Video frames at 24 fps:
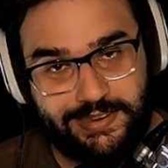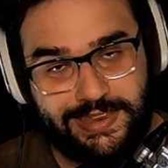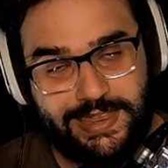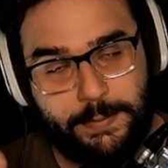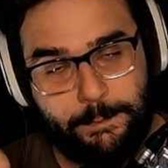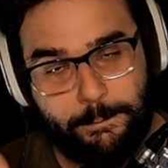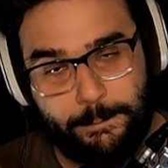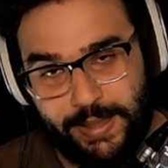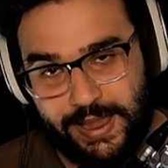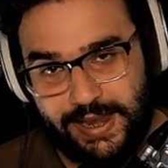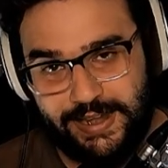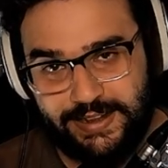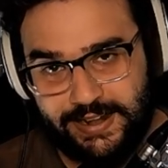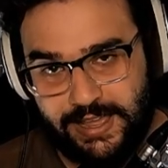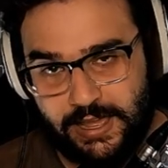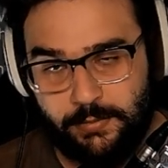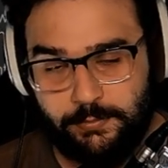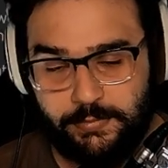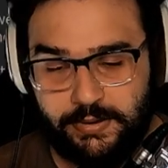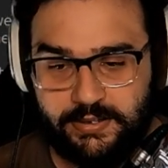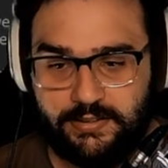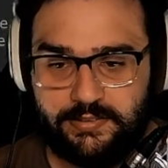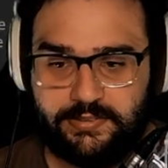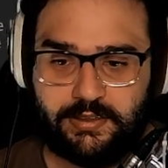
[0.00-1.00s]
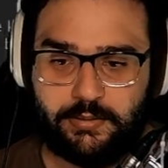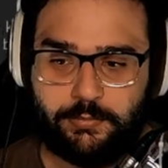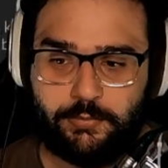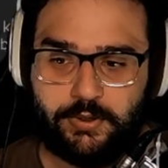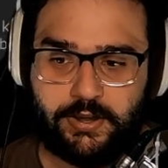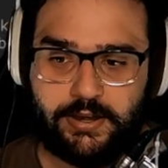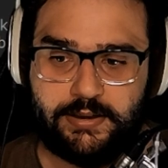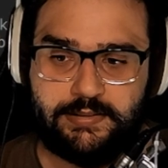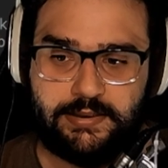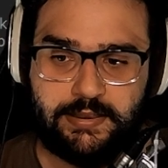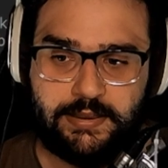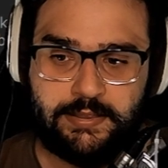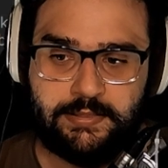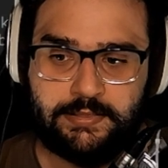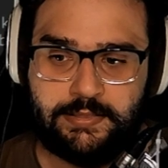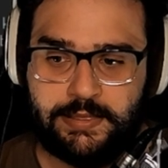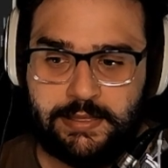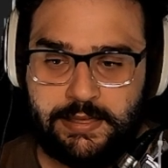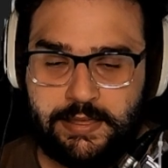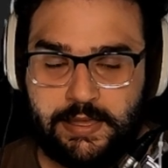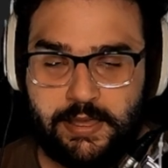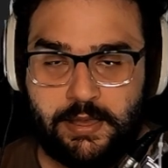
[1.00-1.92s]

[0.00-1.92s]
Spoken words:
It might not be December 18th,